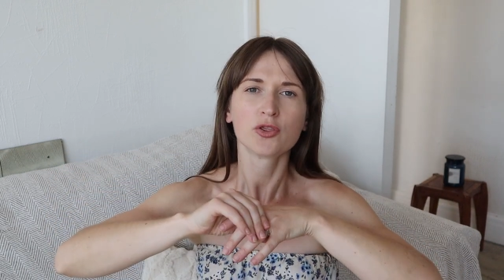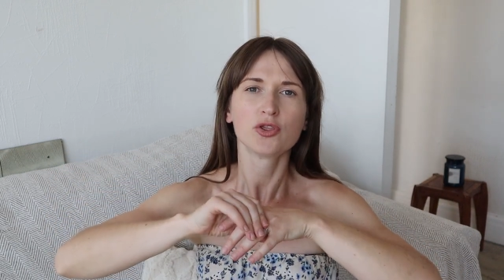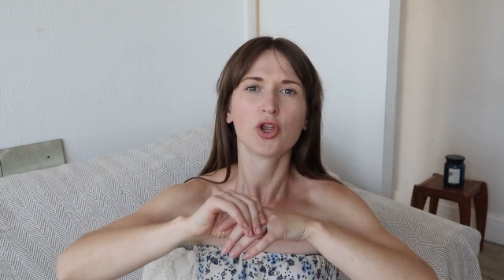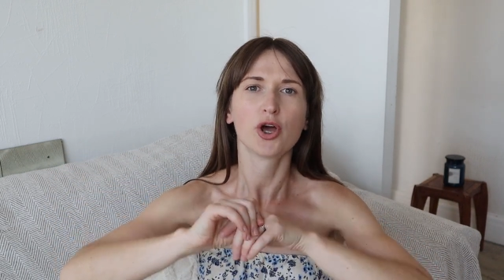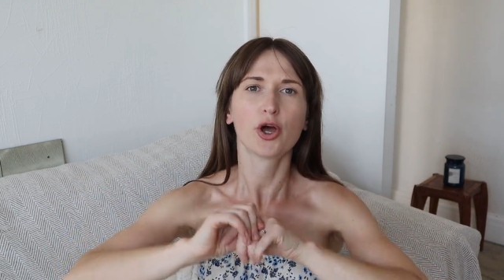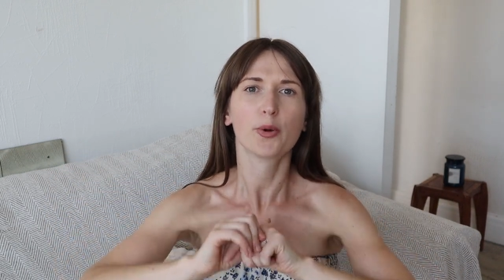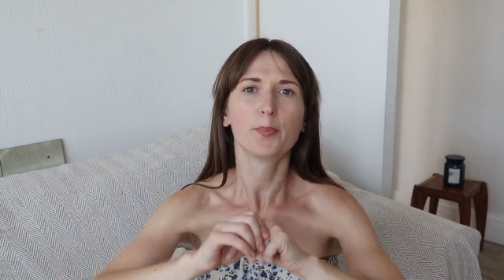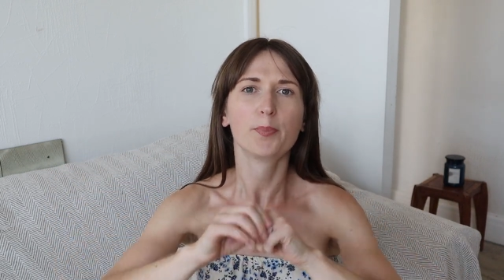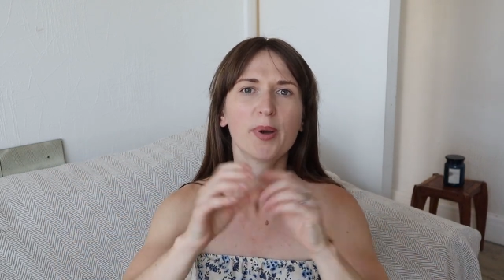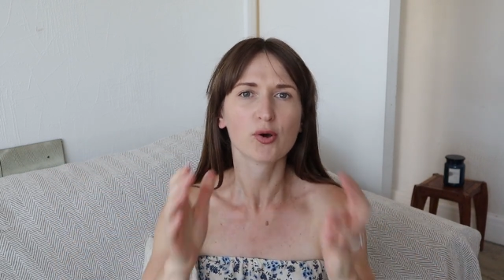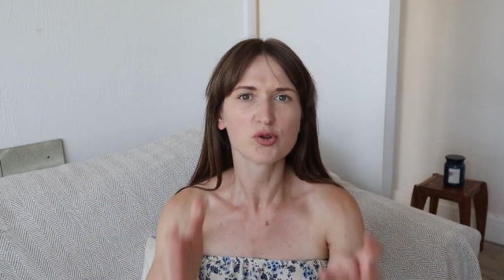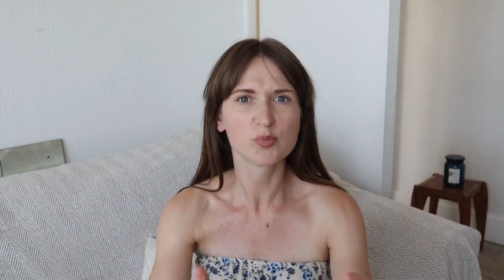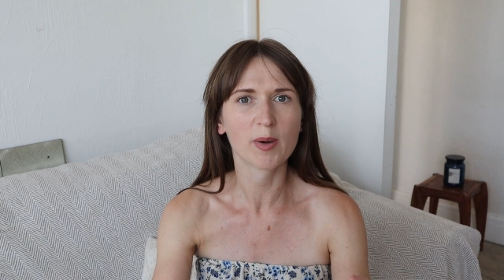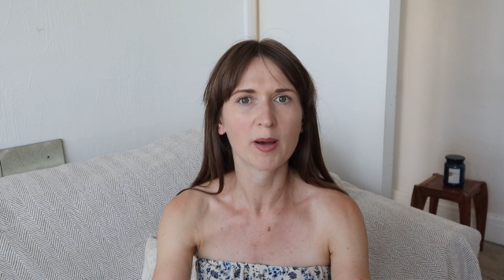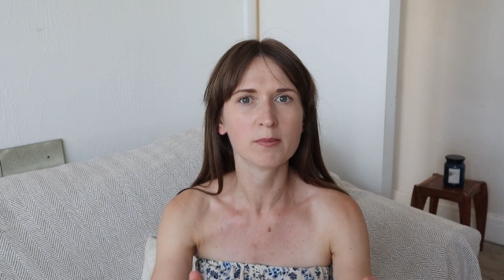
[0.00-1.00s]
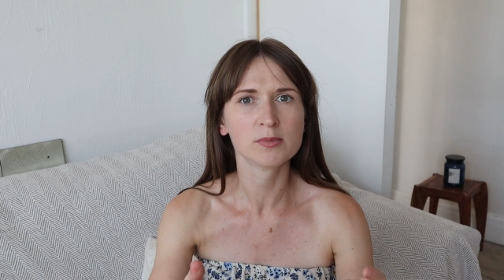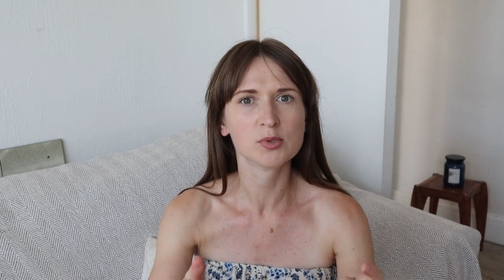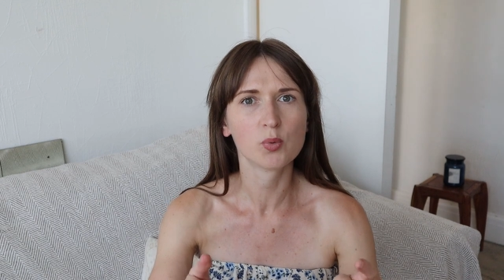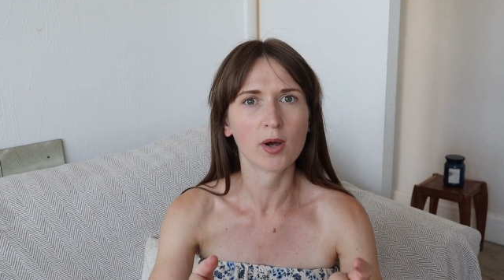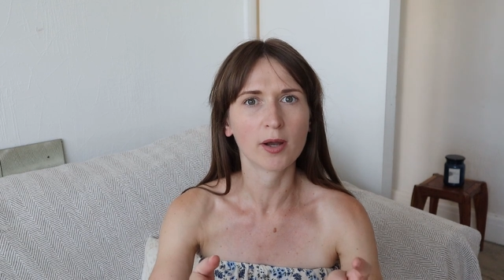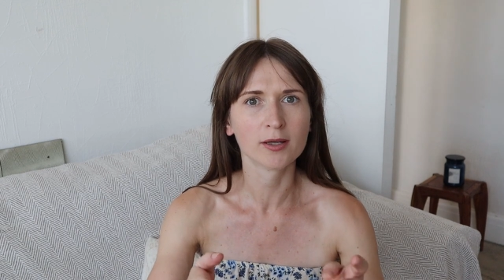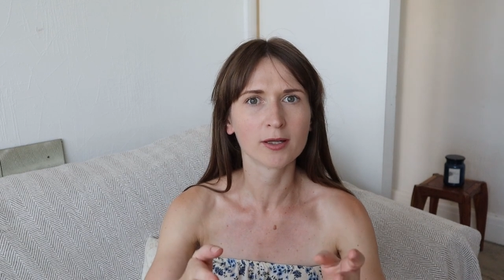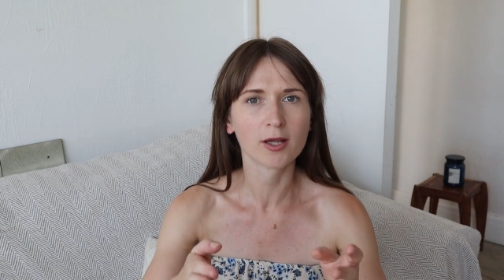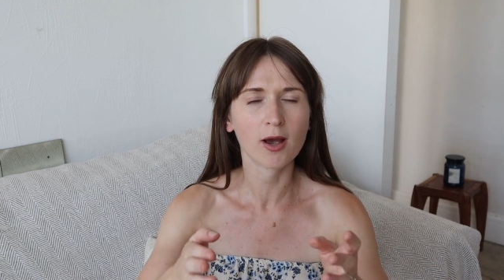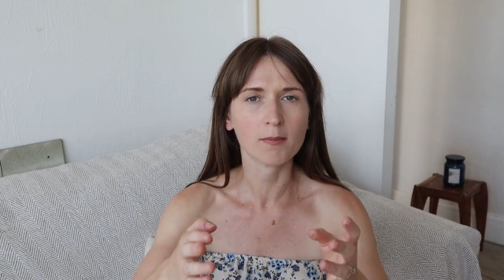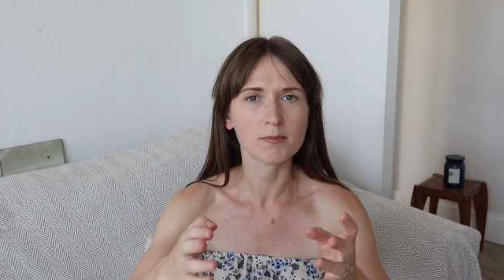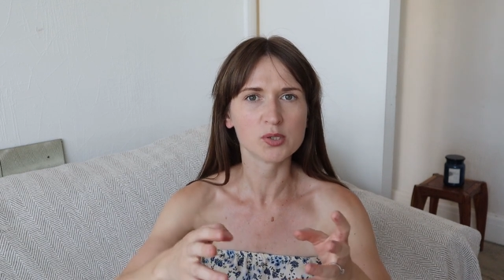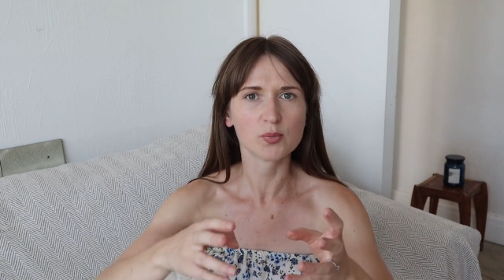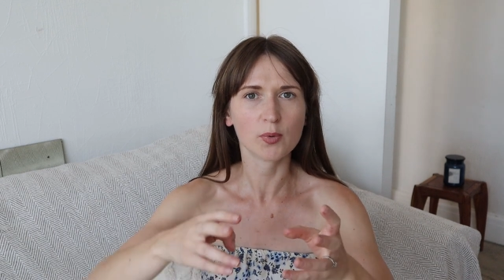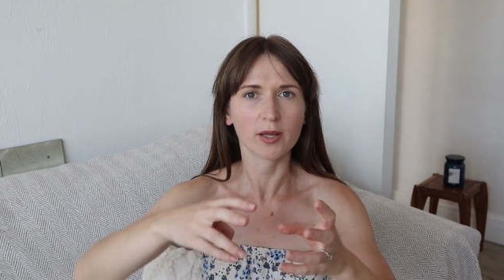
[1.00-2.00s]
the Bell's Bumz one
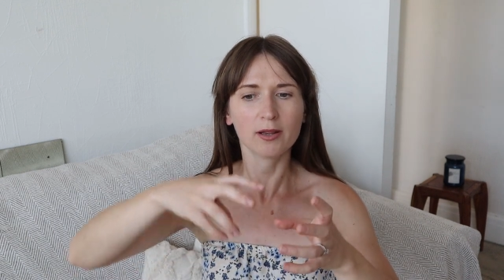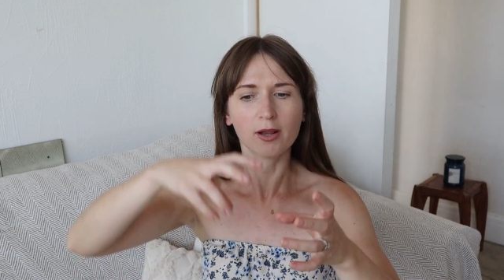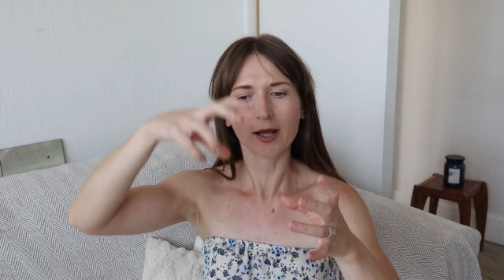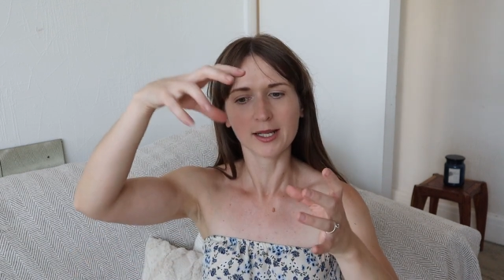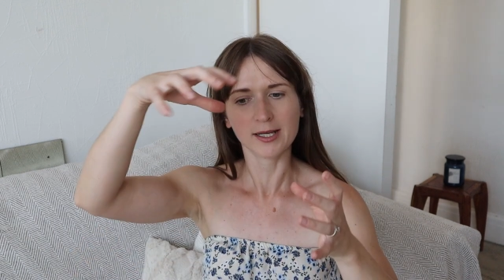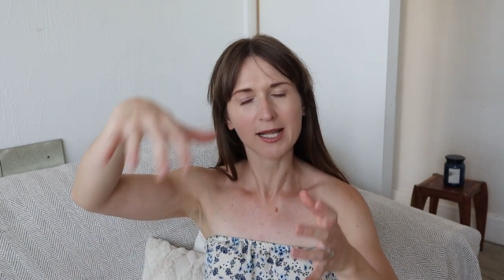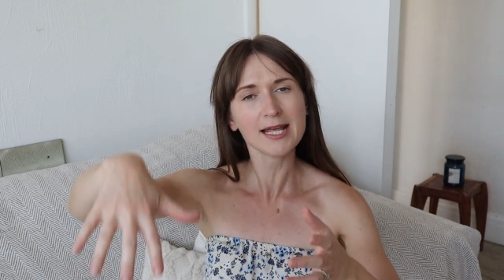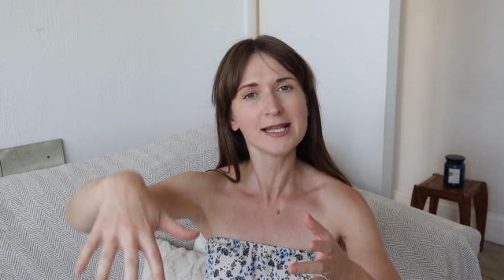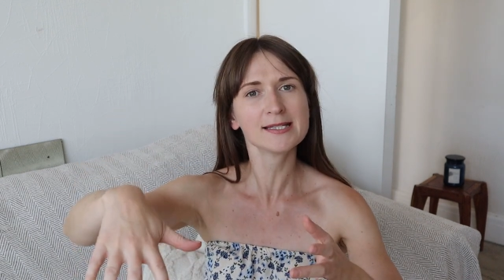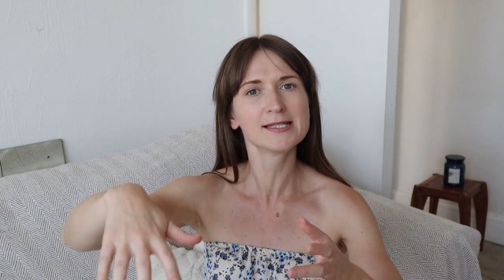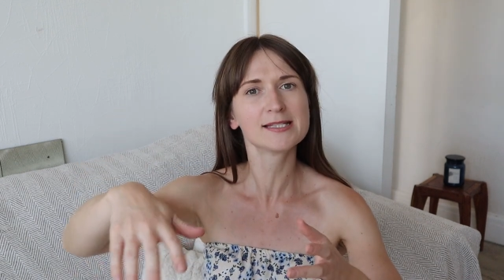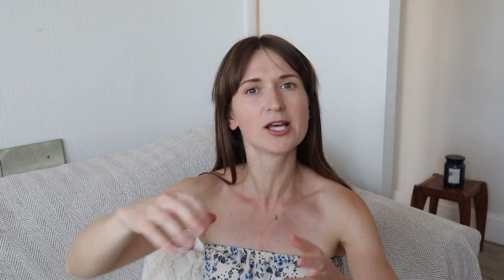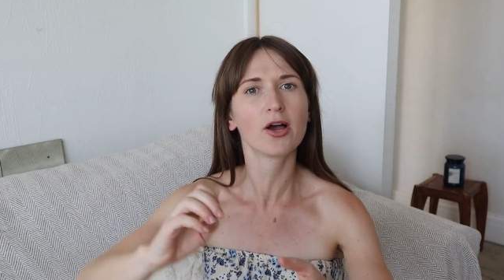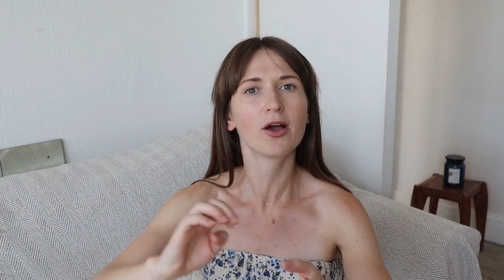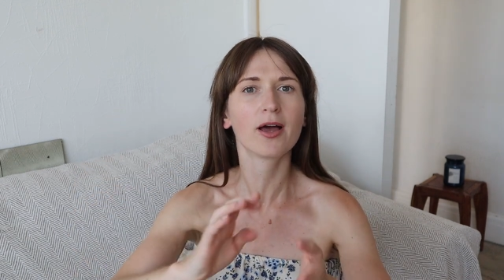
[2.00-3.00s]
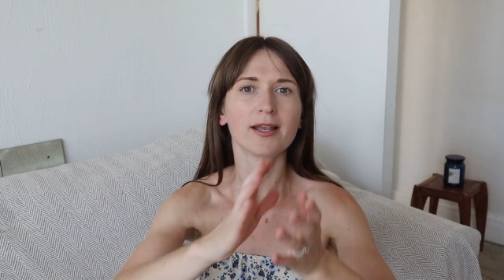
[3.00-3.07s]
comes with like an insert